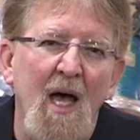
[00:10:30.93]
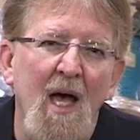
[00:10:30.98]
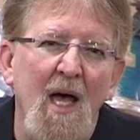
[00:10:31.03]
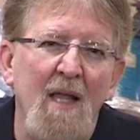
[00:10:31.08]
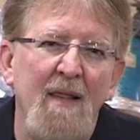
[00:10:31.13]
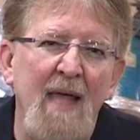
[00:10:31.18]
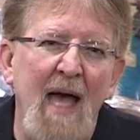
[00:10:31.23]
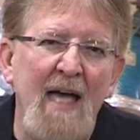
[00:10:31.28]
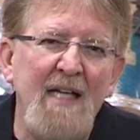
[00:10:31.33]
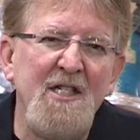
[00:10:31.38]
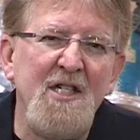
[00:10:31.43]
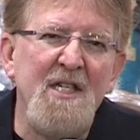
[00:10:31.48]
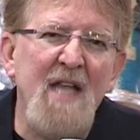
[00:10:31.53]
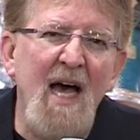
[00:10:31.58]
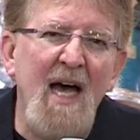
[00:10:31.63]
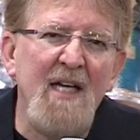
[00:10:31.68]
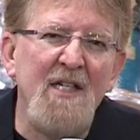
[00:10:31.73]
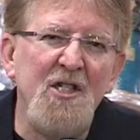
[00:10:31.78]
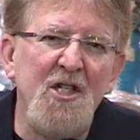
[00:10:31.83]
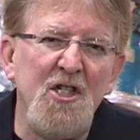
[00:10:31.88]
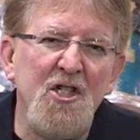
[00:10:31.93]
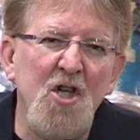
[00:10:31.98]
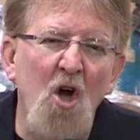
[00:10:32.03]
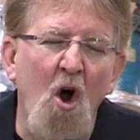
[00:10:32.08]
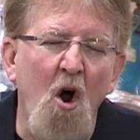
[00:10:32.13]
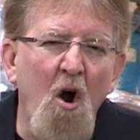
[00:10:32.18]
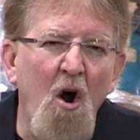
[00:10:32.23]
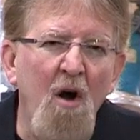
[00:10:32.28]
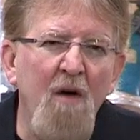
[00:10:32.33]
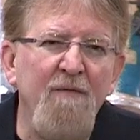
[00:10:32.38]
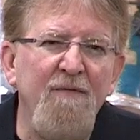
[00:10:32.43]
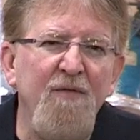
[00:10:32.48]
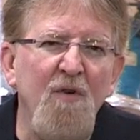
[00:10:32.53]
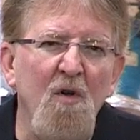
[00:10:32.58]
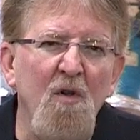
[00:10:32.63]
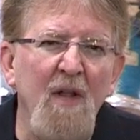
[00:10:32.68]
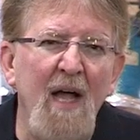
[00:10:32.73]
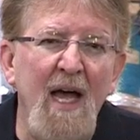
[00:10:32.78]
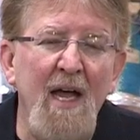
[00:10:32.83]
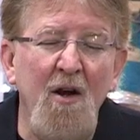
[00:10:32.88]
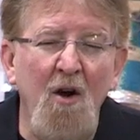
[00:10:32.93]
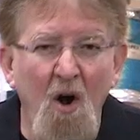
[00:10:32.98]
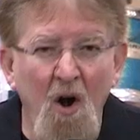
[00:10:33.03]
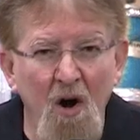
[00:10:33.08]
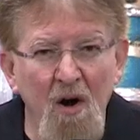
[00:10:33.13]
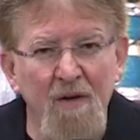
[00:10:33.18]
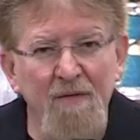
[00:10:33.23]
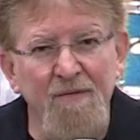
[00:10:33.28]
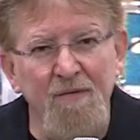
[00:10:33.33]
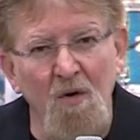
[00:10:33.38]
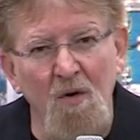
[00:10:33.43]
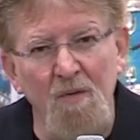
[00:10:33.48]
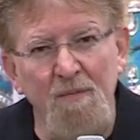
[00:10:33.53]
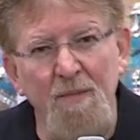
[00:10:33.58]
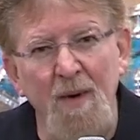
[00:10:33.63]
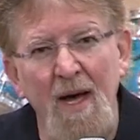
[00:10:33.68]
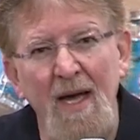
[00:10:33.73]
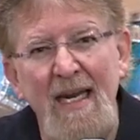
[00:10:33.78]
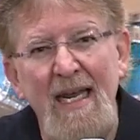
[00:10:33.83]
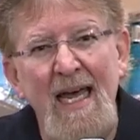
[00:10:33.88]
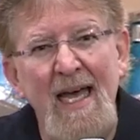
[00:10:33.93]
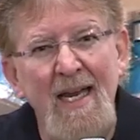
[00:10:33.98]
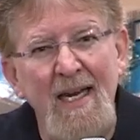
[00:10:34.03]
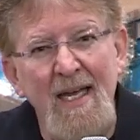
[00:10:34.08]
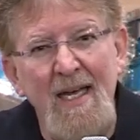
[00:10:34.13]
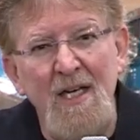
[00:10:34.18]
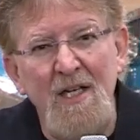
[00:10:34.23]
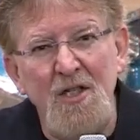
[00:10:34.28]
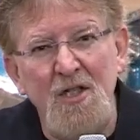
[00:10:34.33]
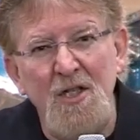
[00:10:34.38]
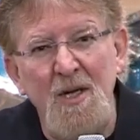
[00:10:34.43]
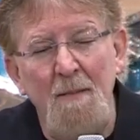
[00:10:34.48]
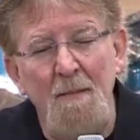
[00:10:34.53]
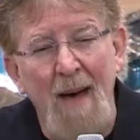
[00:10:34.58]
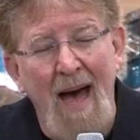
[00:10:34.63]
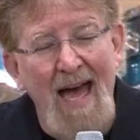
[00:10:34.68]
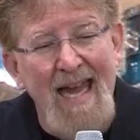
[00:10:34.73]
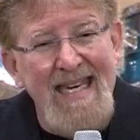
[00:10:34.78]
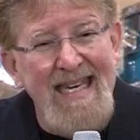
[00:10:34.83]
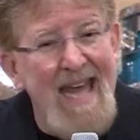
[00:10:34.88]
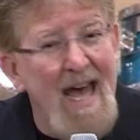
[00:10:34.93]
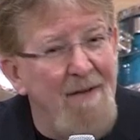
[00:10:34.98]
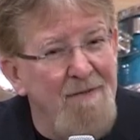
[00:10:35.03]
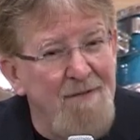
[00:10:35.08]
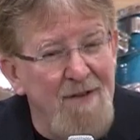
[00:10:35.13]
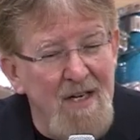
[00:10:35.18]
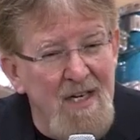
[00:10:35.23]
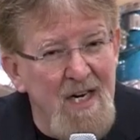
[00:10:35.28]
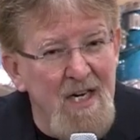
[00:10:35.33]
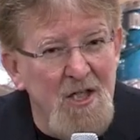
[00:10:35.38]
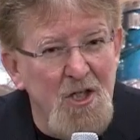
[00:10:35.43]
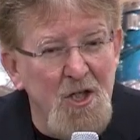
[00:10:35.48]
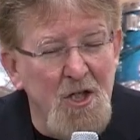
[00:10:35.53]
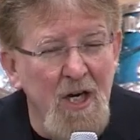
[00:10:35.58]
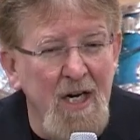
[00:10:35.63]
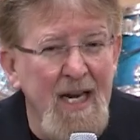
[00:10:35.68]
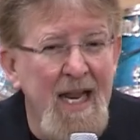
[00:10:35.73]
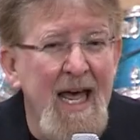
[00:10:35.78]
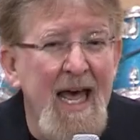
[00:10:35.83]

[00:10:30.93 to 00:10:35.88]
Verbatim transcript: That's not just harmful and hurtful, but it is, by definition,